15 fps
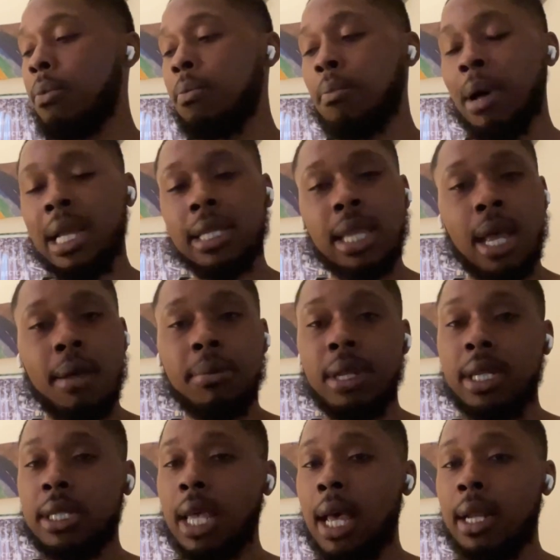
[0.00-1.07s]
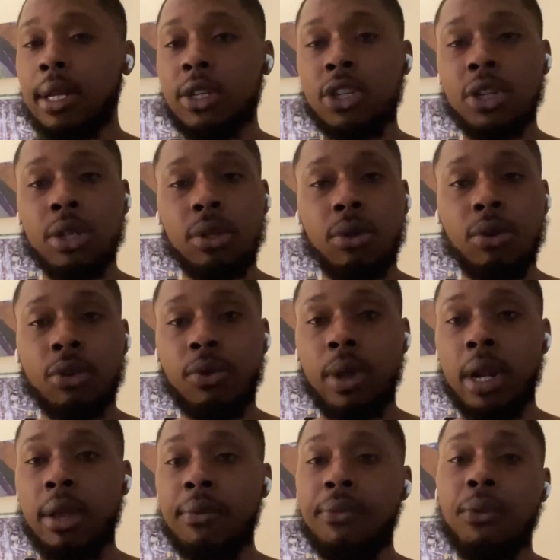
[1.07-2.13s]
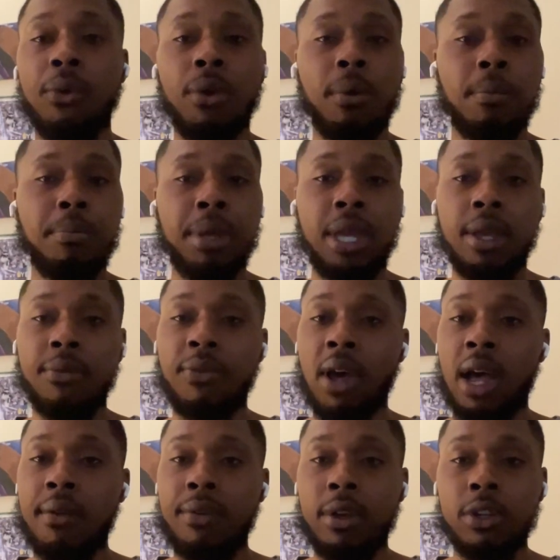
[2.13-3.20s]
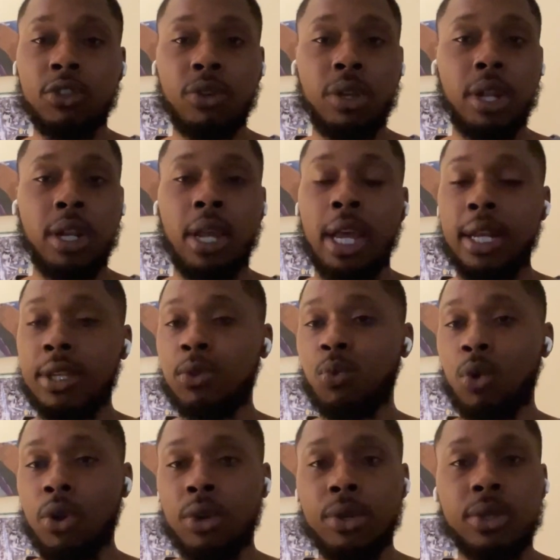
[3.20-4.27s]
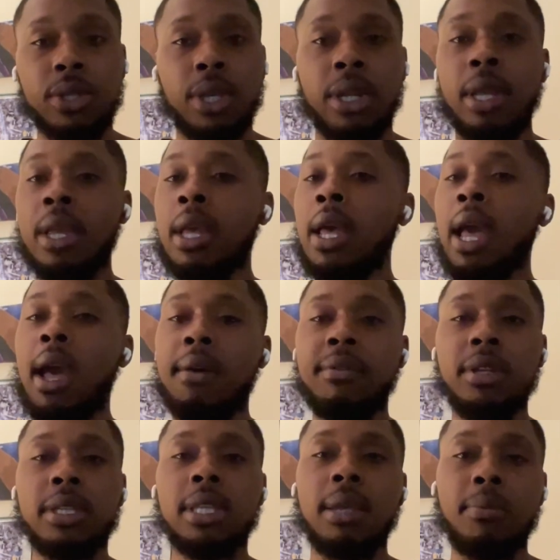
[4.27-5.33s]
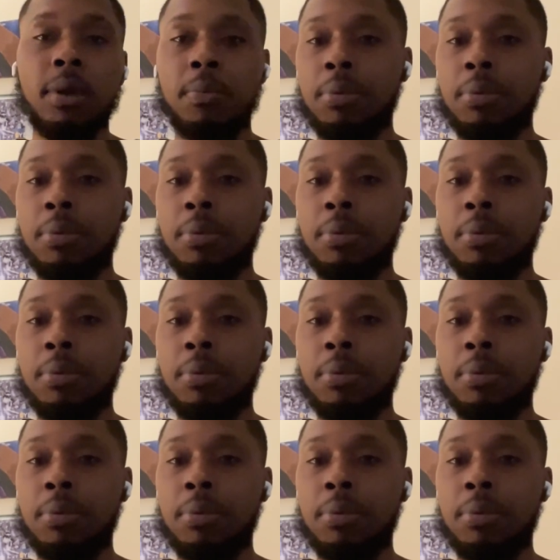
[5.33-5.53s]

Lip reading: Mike Tomlin has gotten a shitload of credit for being 500 at his worst and having his team in the